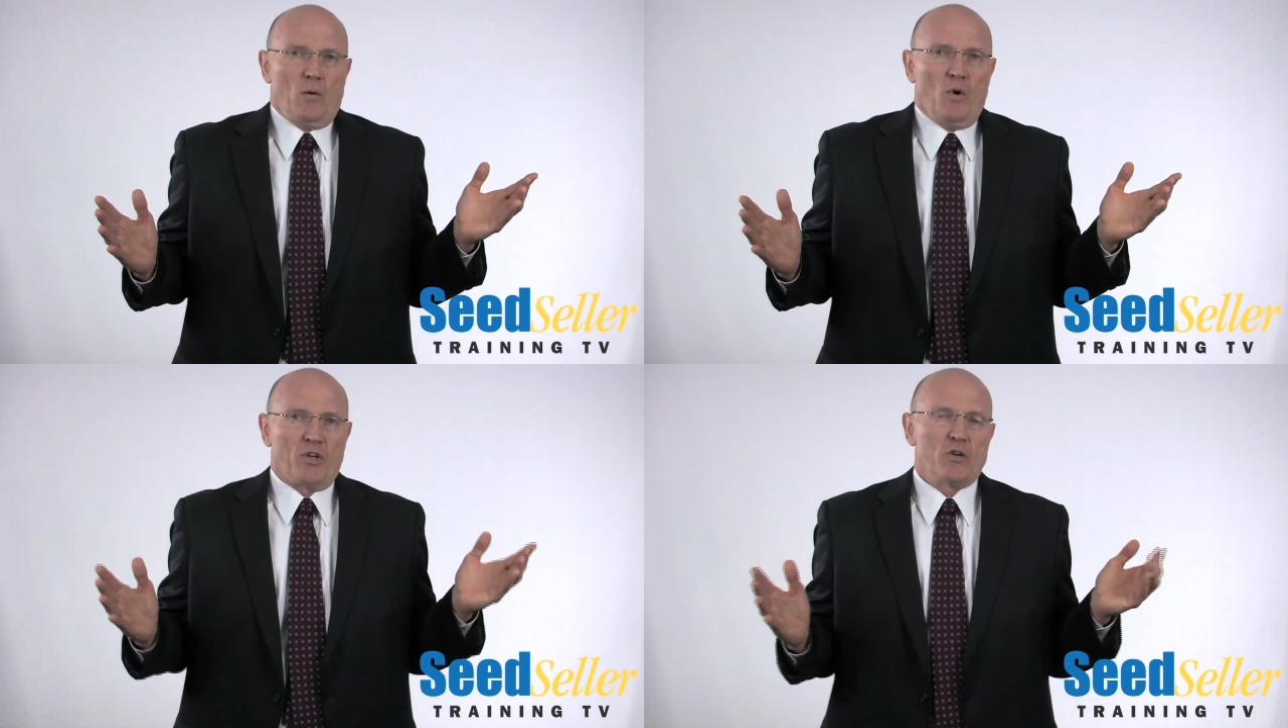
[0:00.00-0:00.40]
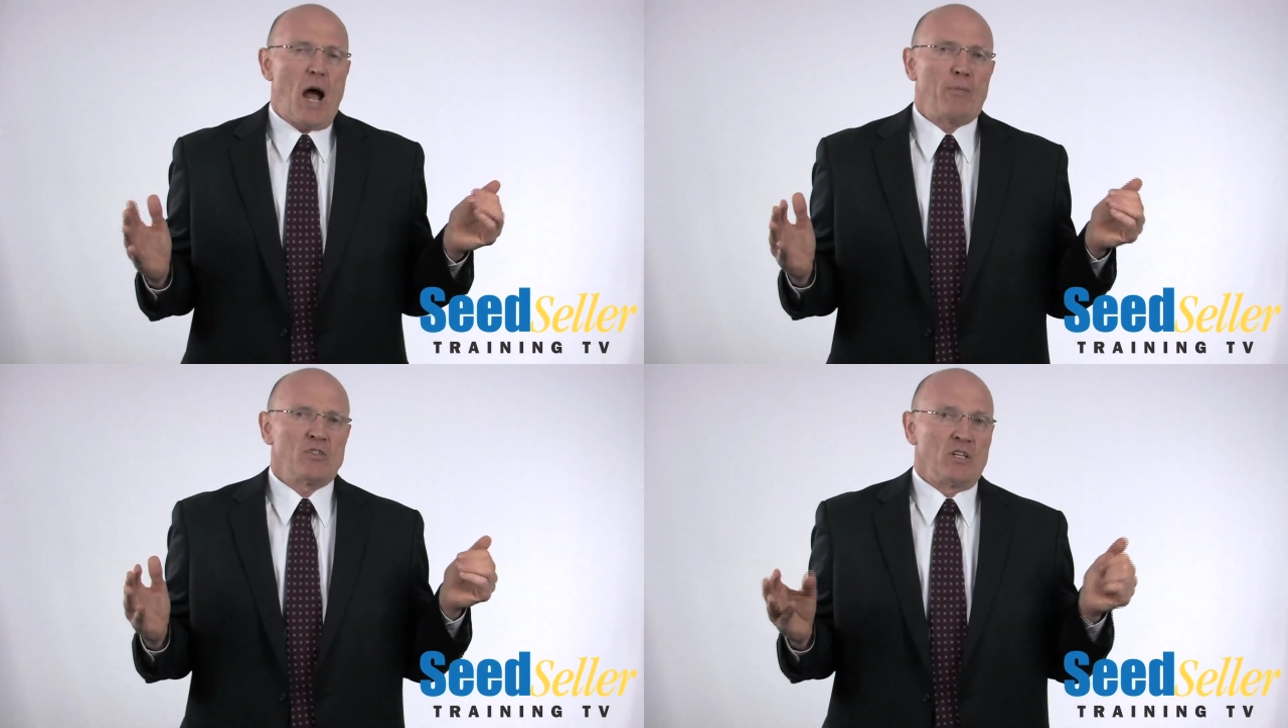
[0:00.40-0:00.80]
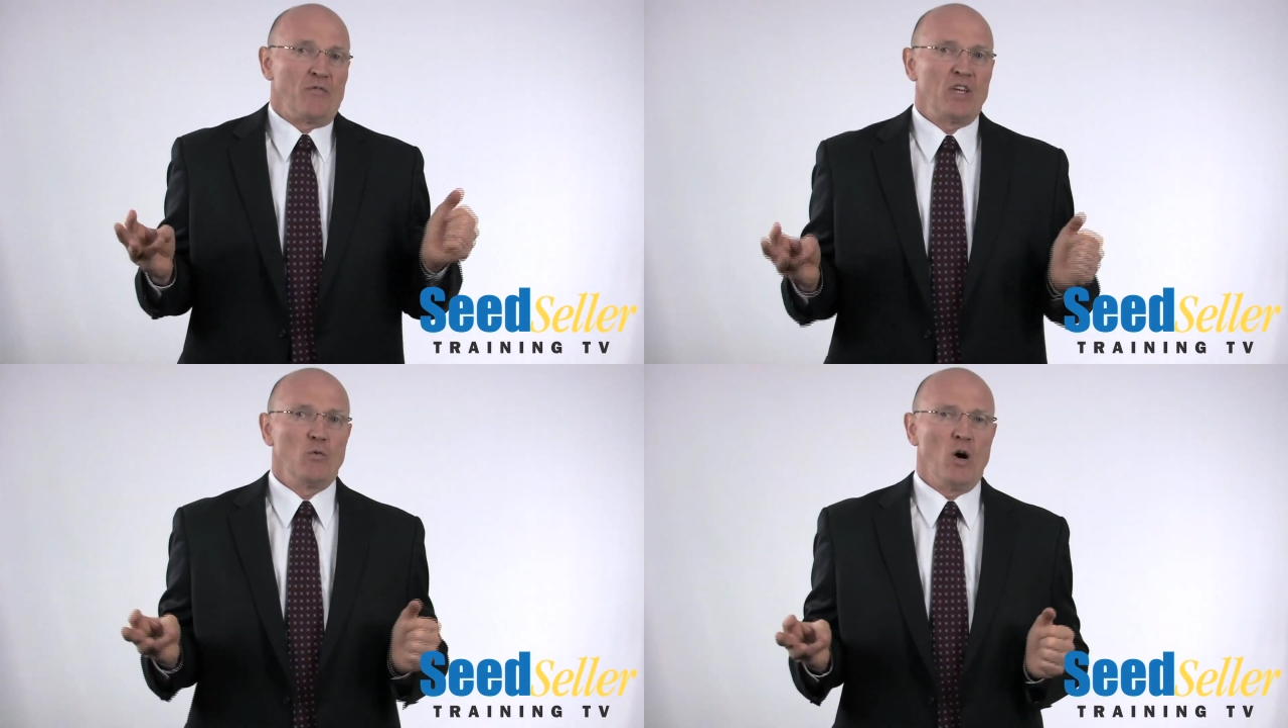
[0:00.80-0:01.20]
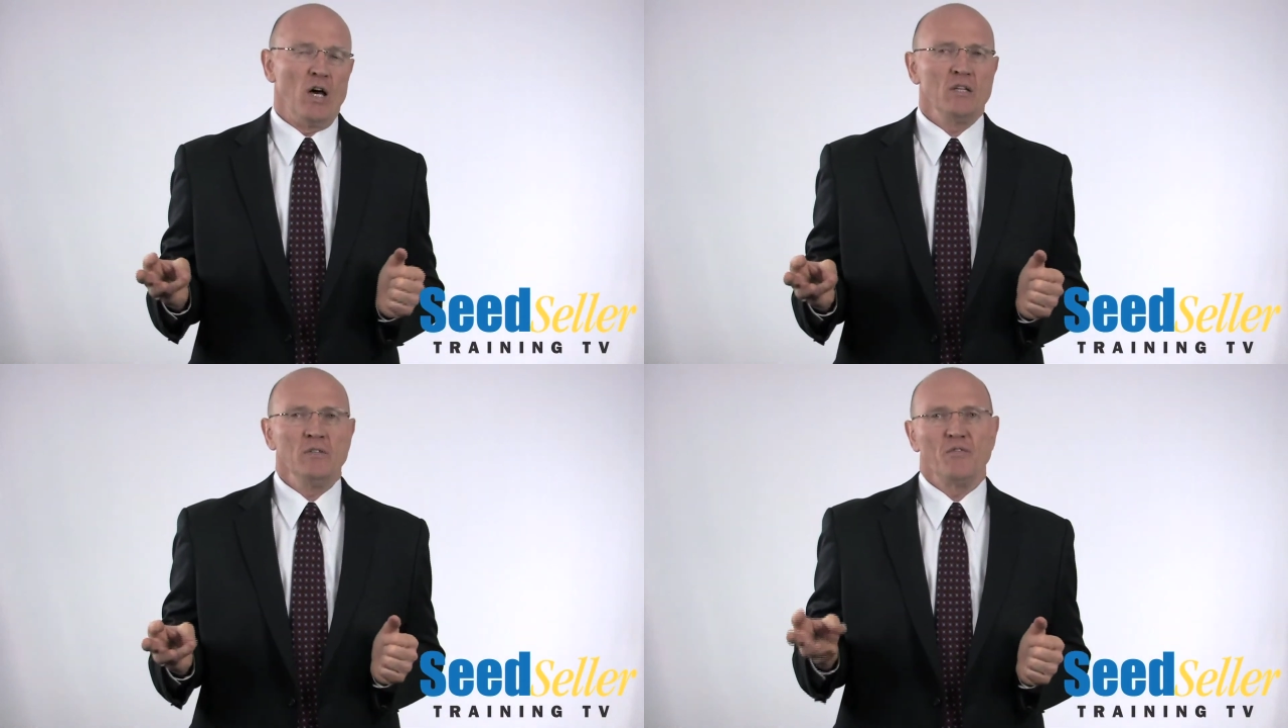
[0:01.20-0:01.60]
When the crop is in the
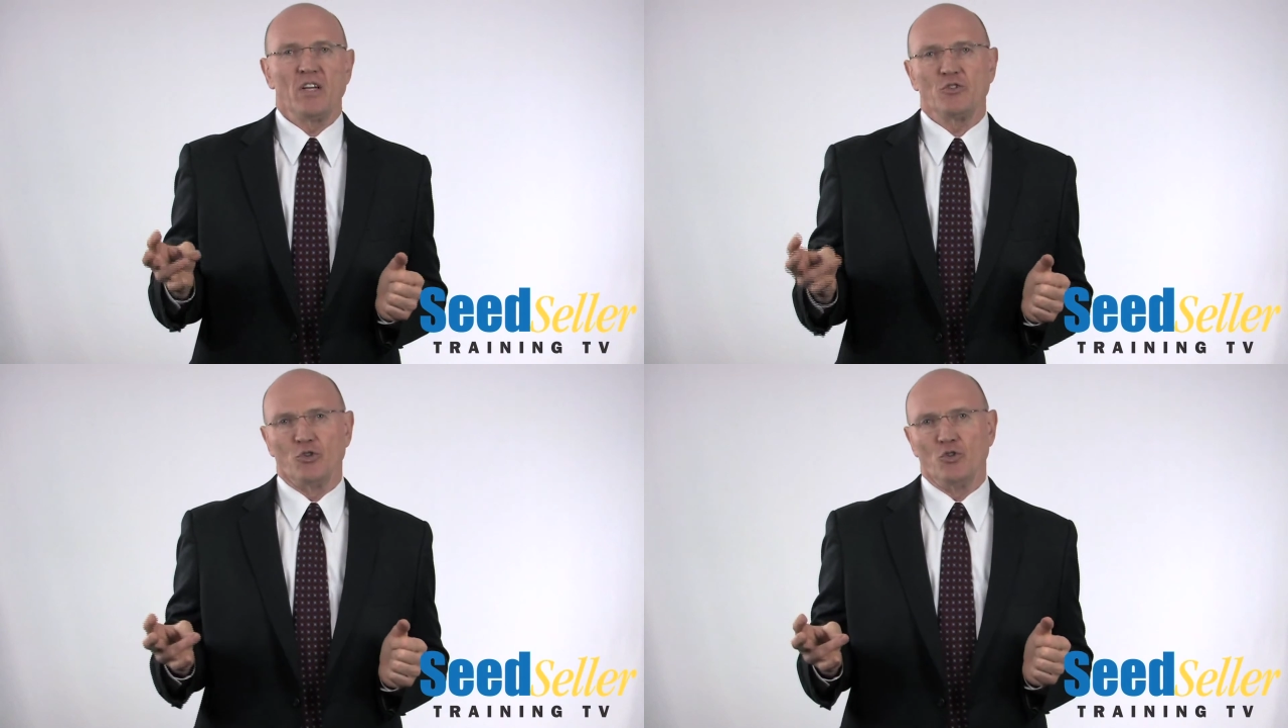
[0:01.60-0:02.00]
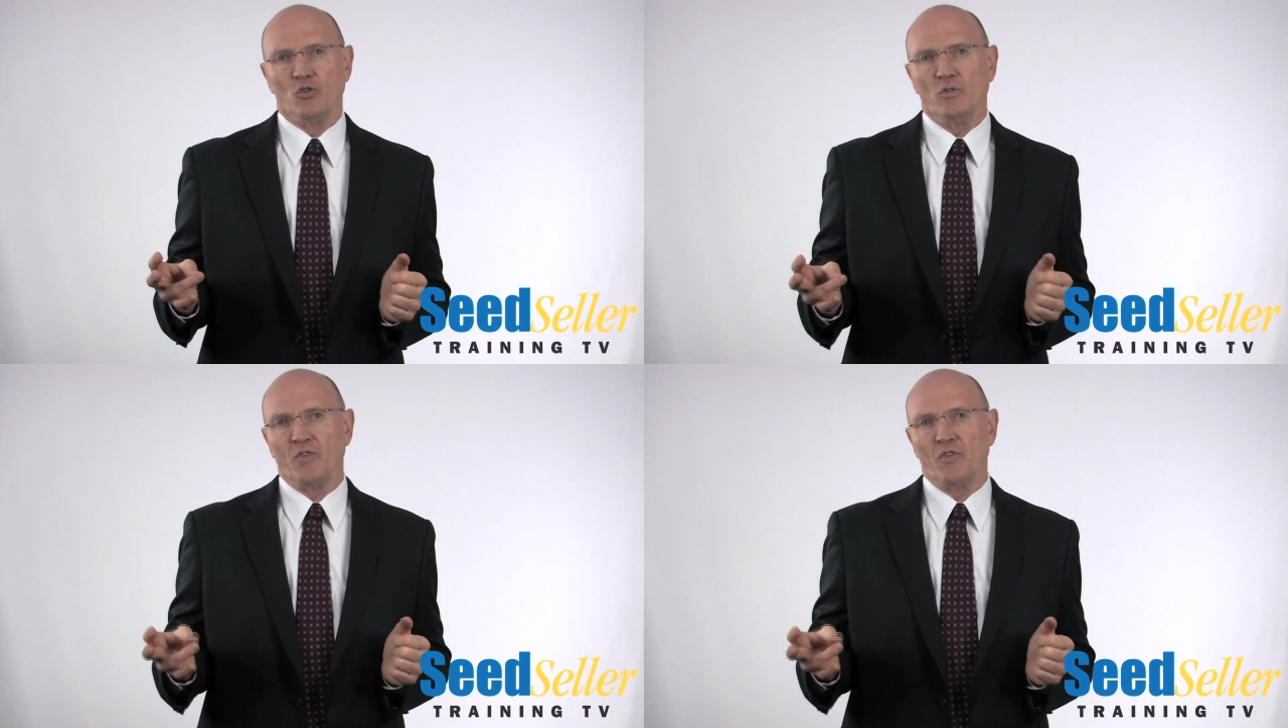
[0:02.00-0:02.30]
V1, V2,